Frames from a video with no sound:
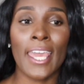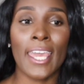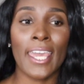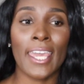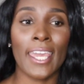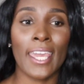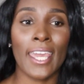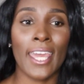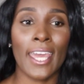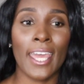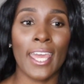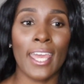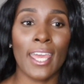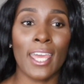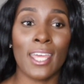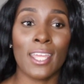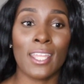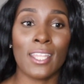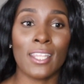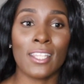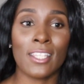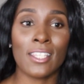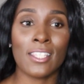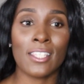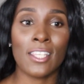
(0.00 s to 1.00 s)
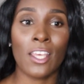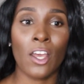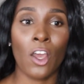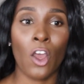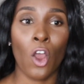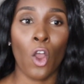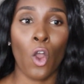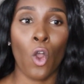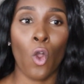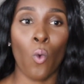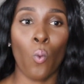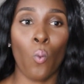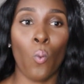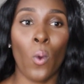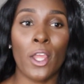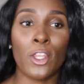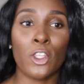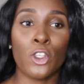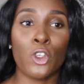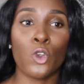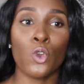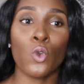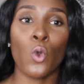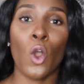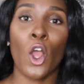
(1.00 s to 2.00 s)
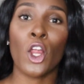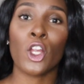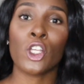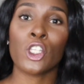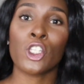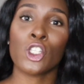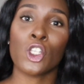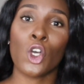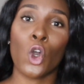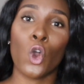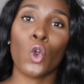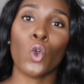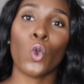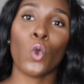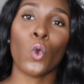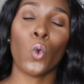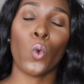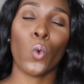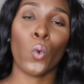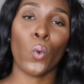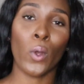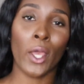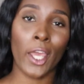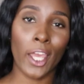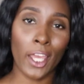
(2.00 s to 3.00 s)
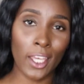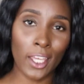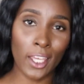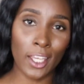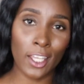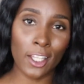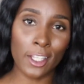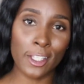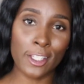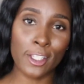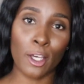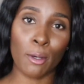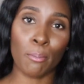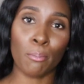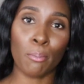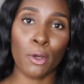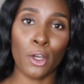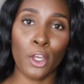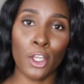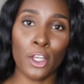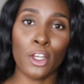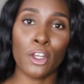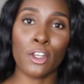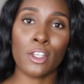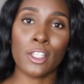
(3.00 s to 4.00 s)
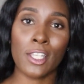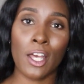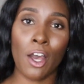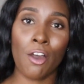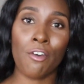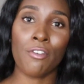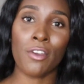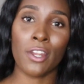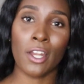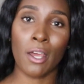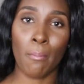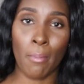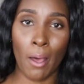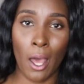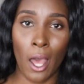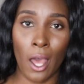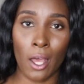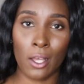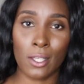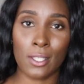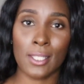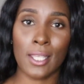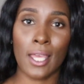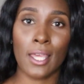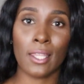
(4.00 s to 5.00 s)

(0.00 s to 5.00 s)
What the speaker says: And when you are so quick to put yourself in a box